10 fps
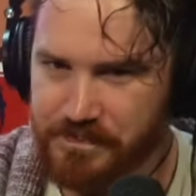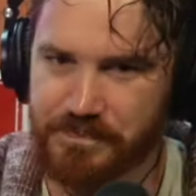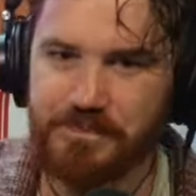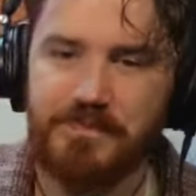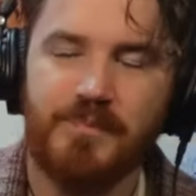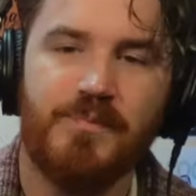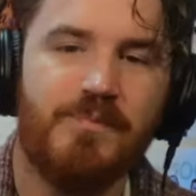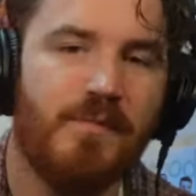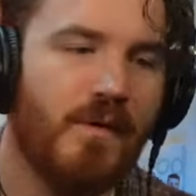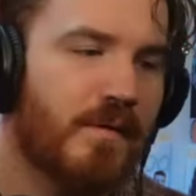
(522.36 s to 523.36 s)

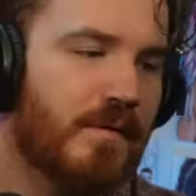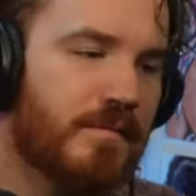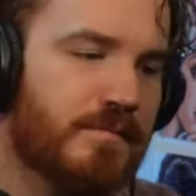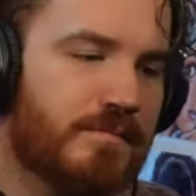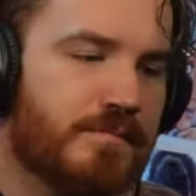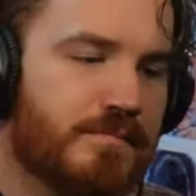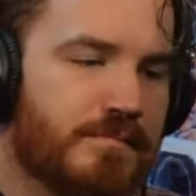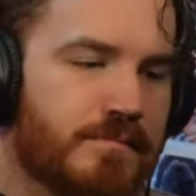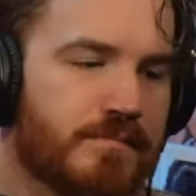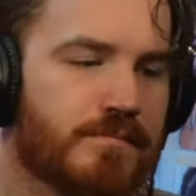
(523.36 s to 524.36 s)

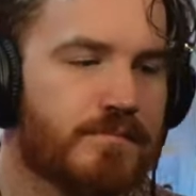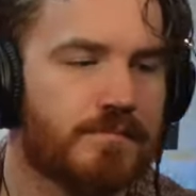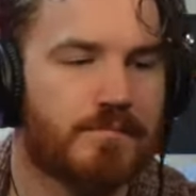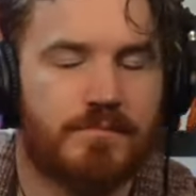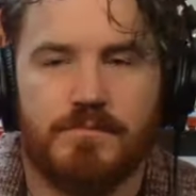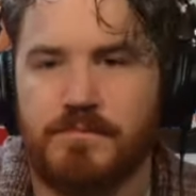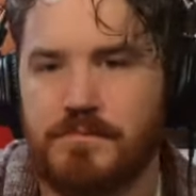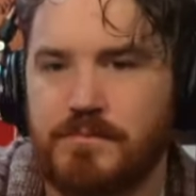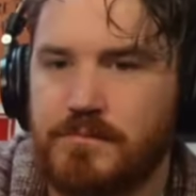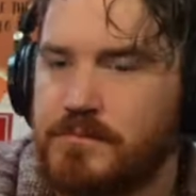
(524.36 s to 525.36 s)

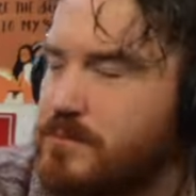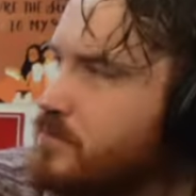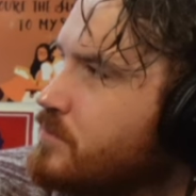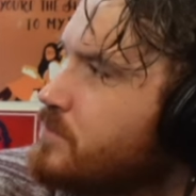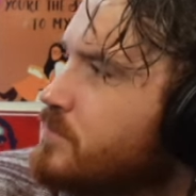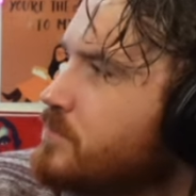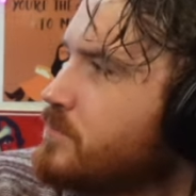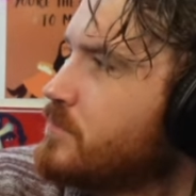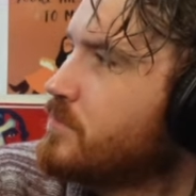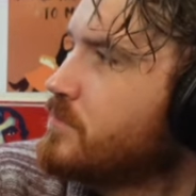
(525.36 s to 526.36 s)

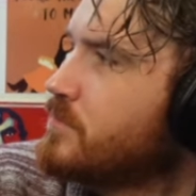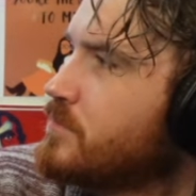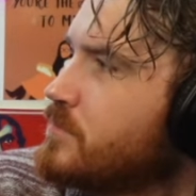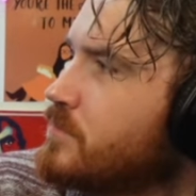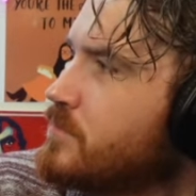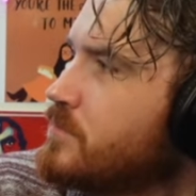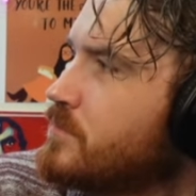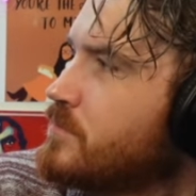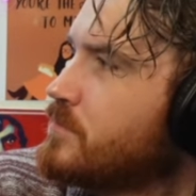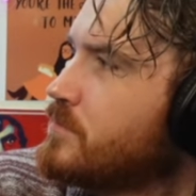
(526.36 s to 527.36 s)

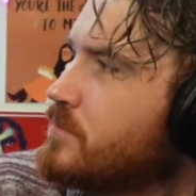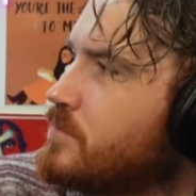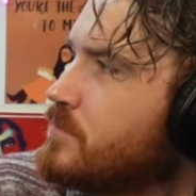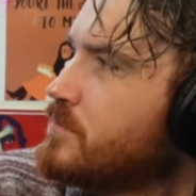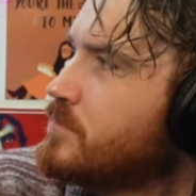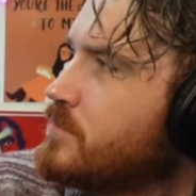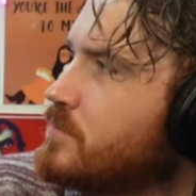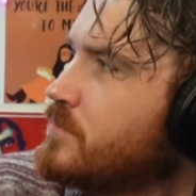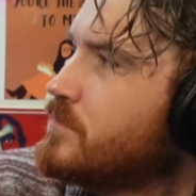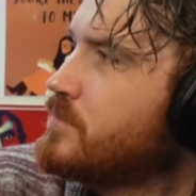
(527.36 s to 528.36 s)

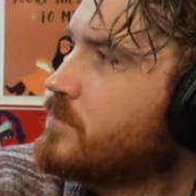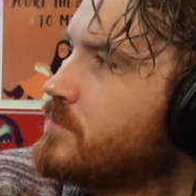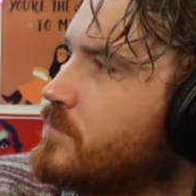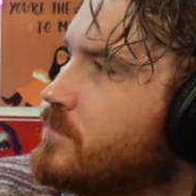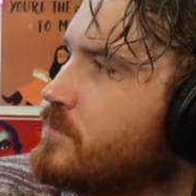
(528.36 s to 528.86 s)
No words are spoken by the person on screen.